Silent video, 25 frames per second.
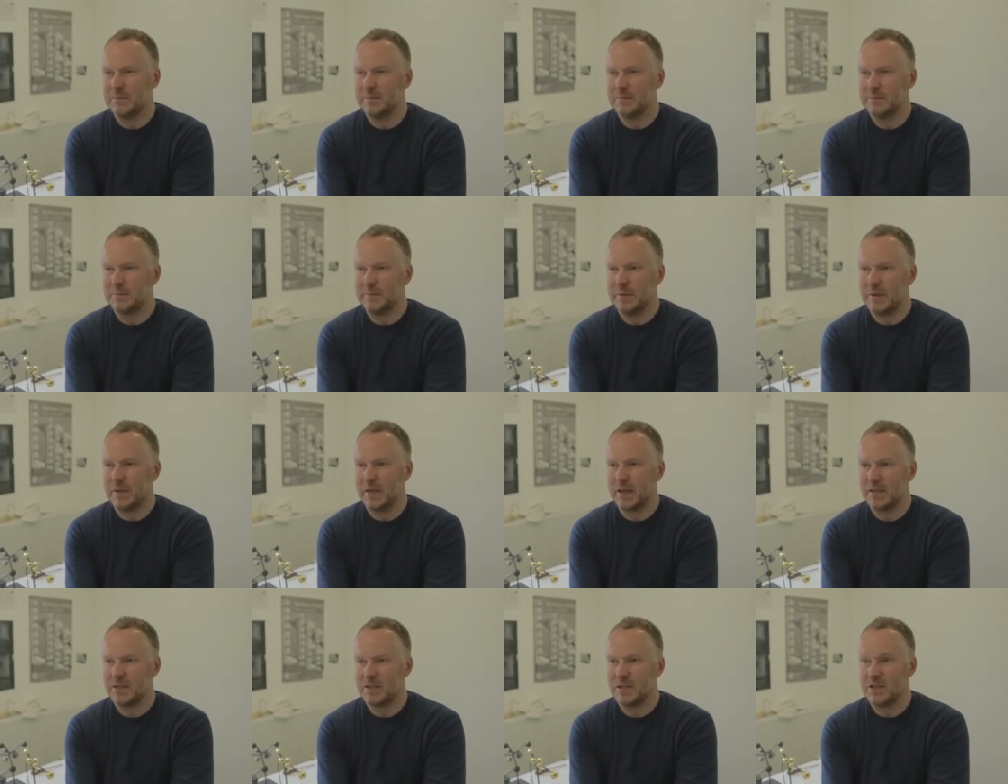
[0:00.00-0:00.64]
but
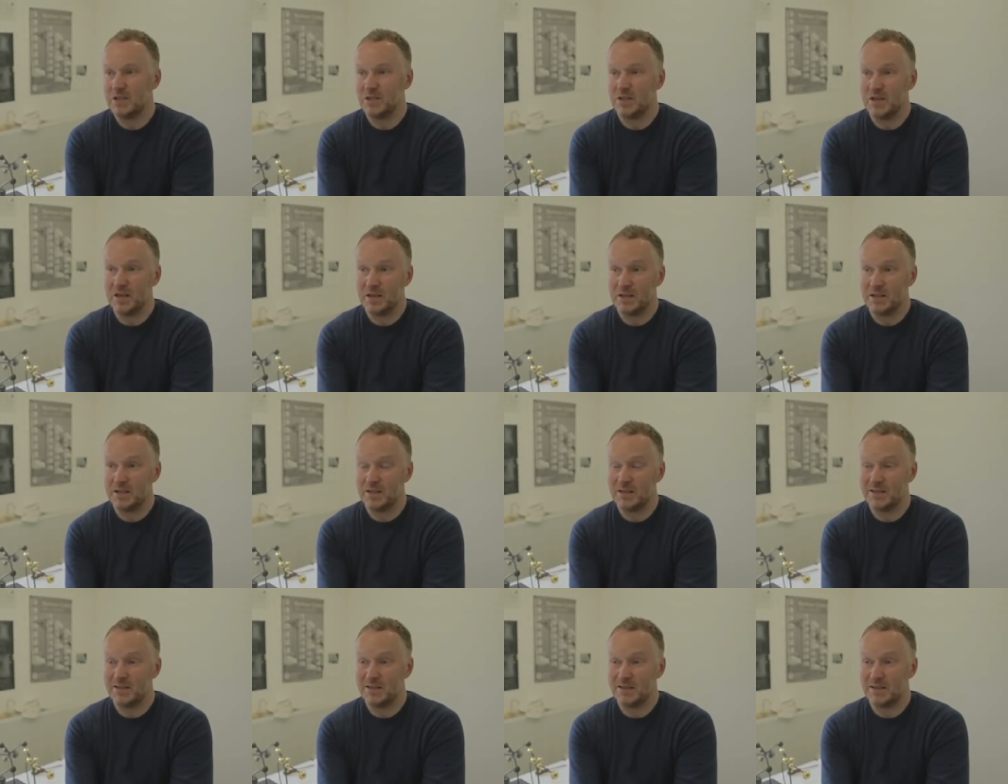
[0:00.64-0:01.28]
has
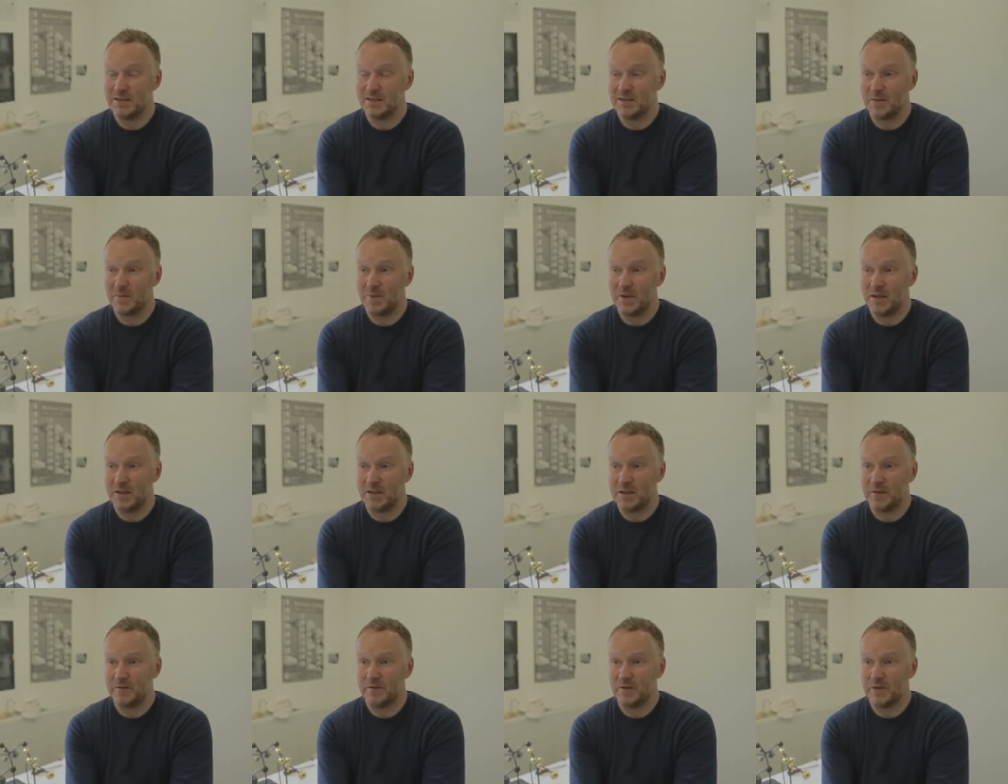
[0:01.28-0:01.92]
created a bit of
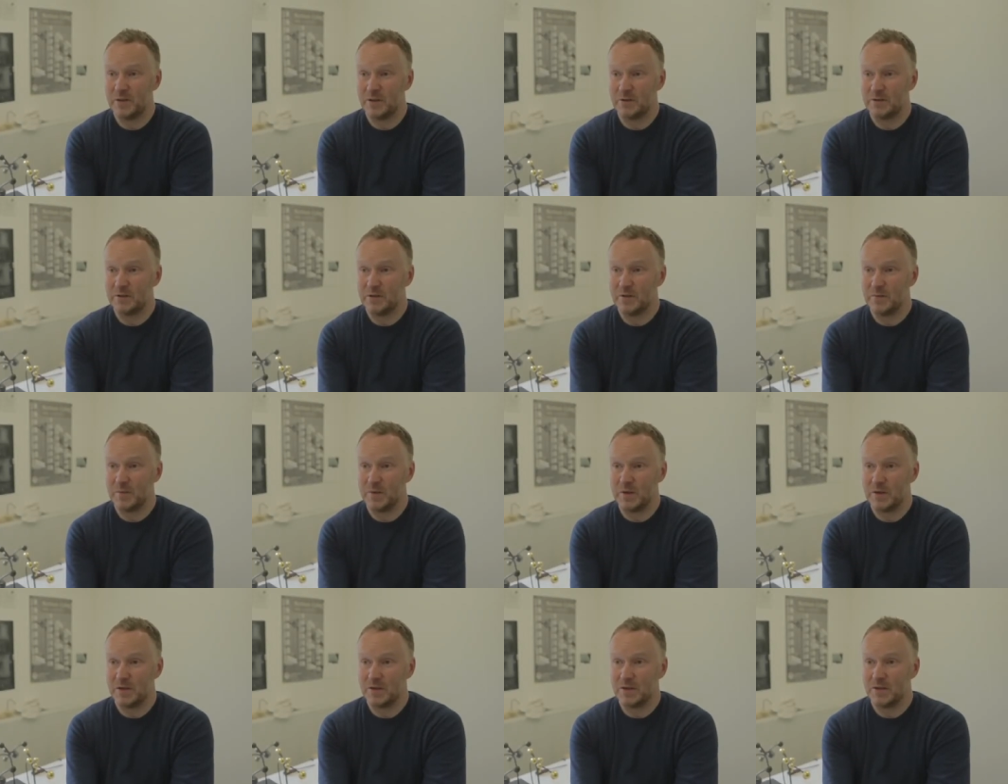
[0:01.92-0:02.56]
difficulty
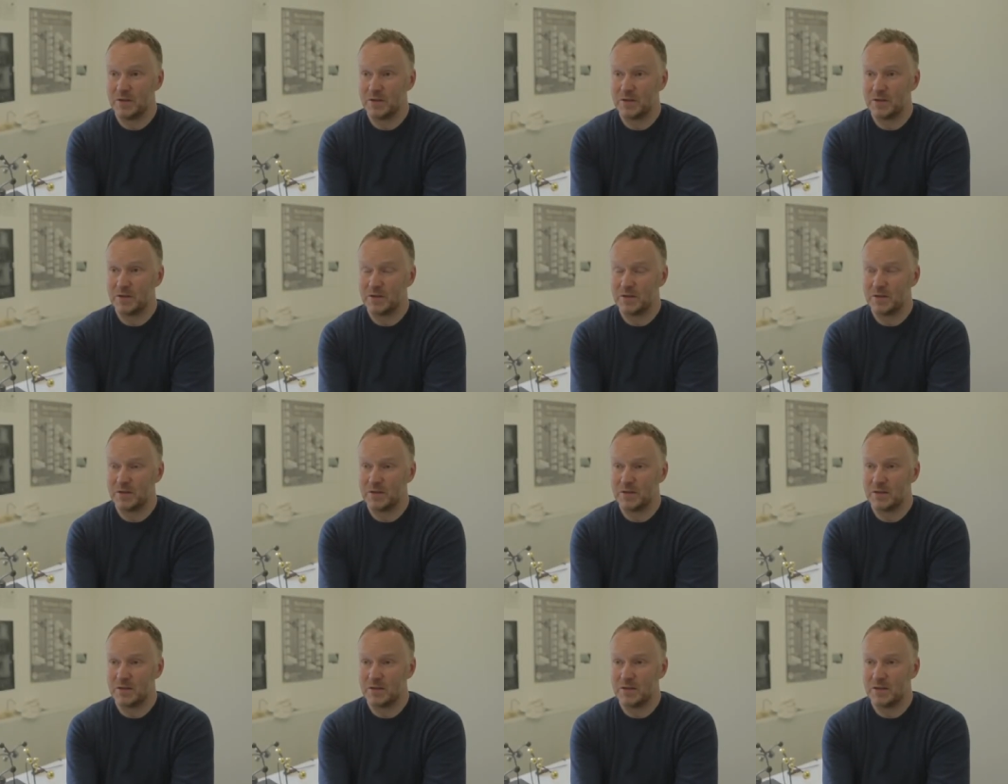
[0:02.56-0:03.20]

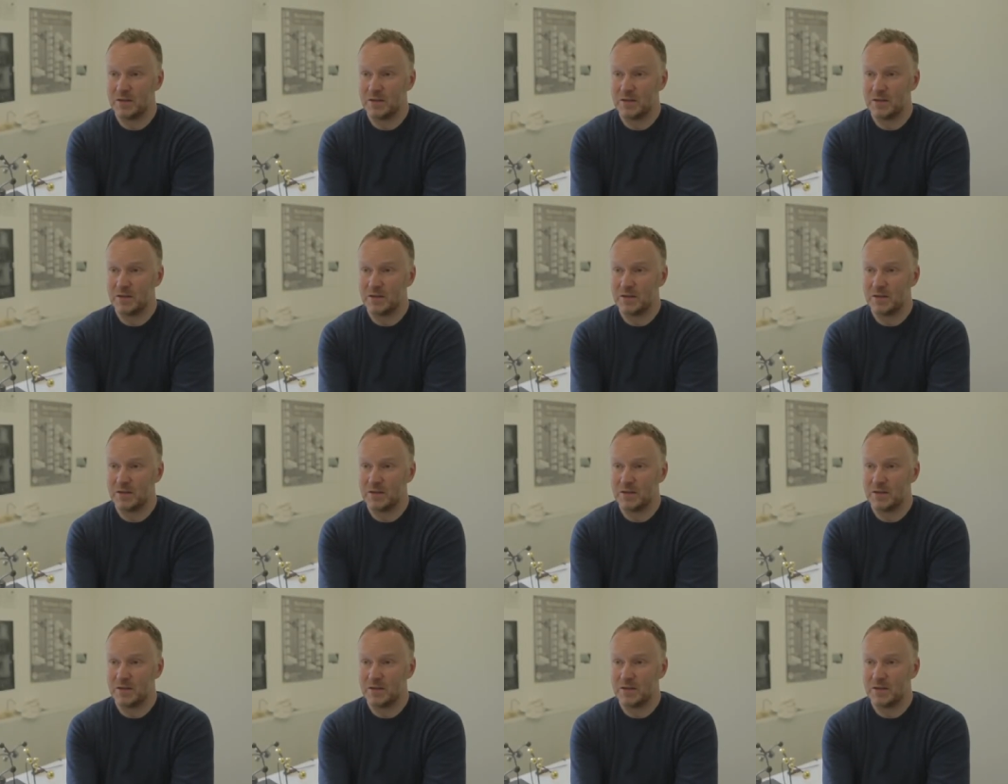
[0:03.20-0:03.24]
because